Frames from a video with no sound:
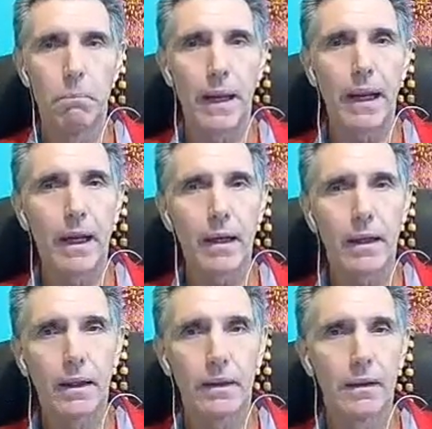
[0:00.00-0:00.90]

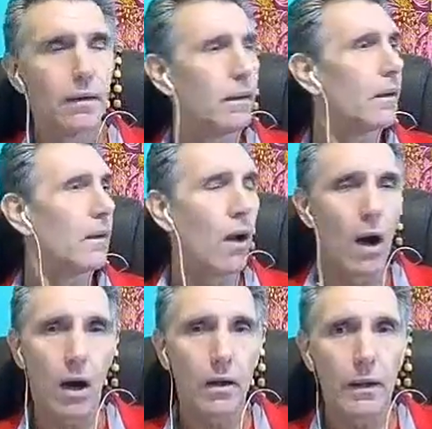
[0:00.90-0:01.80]
big
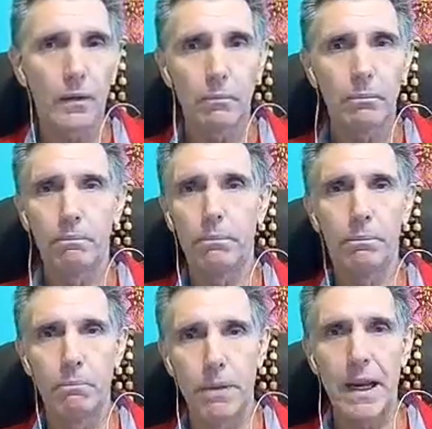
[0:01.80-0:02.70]
car and
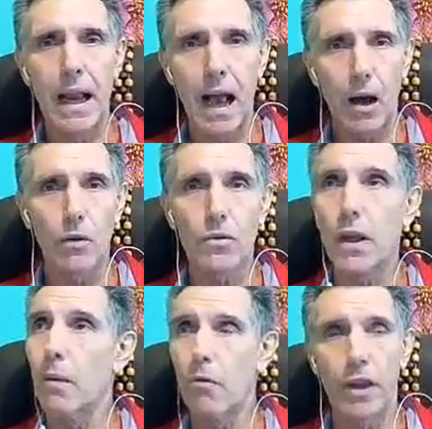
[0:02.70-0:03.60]
big
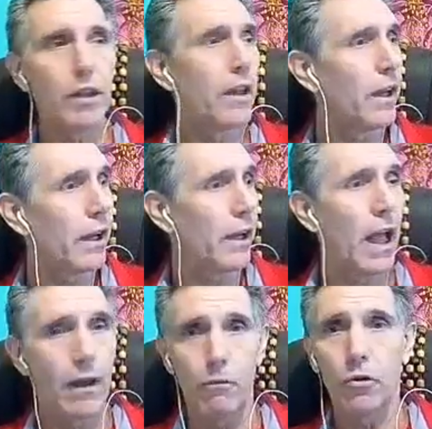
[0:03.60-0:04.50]
house. I'm renting
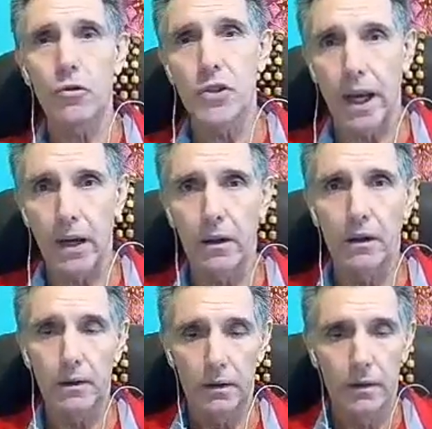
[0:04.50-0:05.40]
and I have motorcycle,
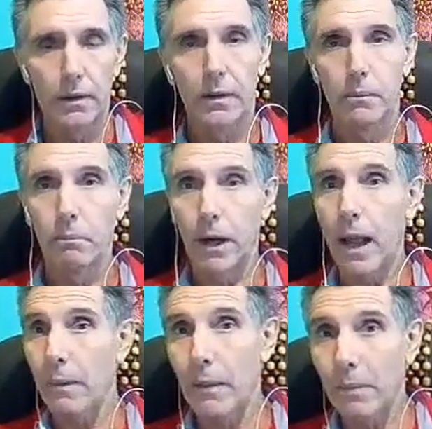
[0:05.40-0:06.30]
but
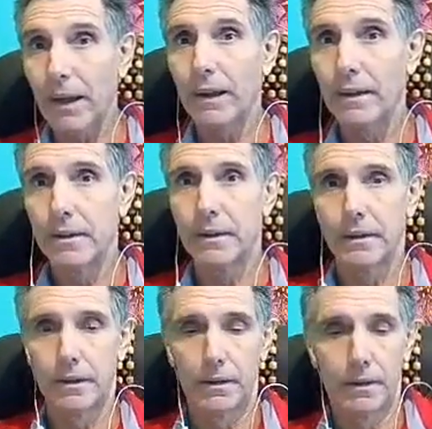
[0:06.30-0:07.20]
I'm happy.
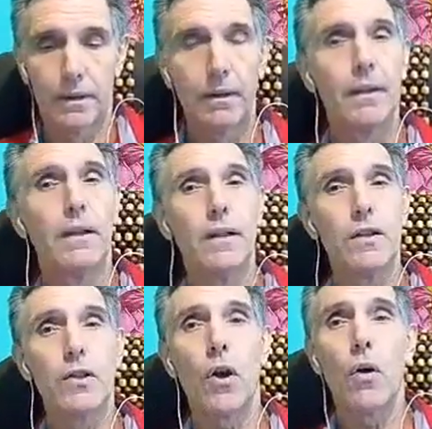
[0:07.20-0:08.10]

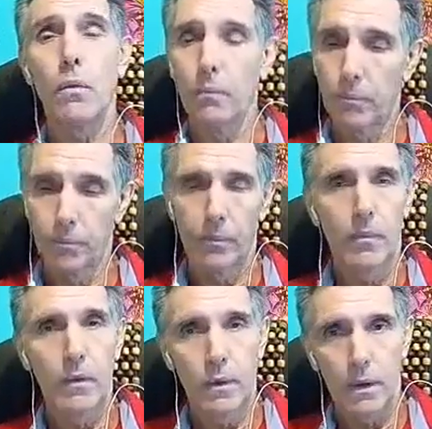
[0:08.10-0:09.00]
So
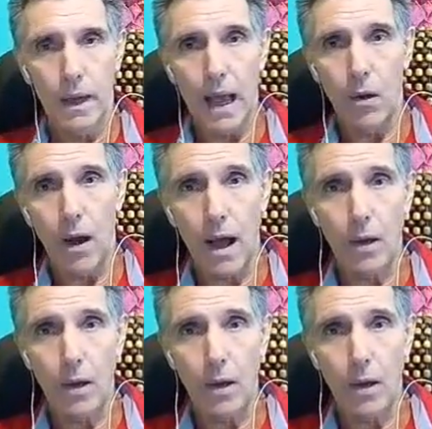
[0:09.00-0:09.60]
now